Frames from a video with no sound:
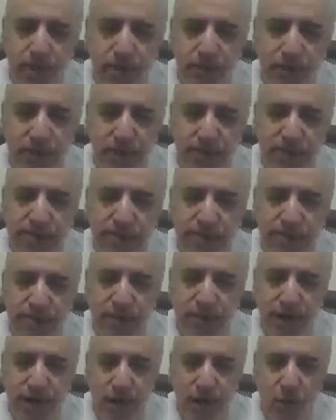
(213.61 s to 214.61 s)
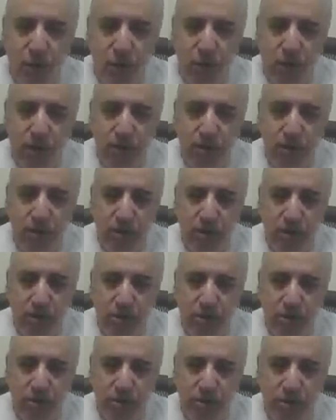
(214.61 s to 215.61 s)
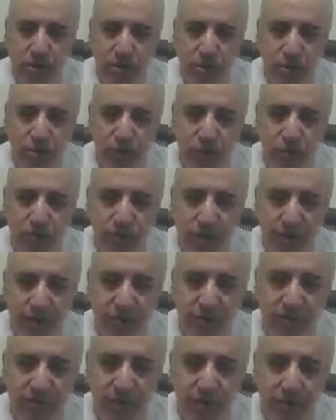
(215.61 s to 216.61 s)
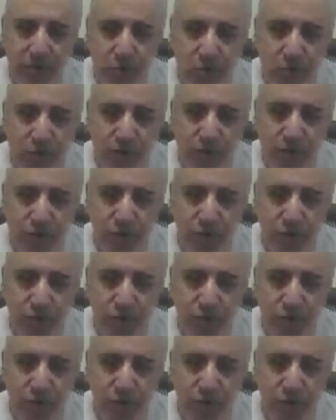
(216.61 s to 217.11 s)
test file 1 should have been moved to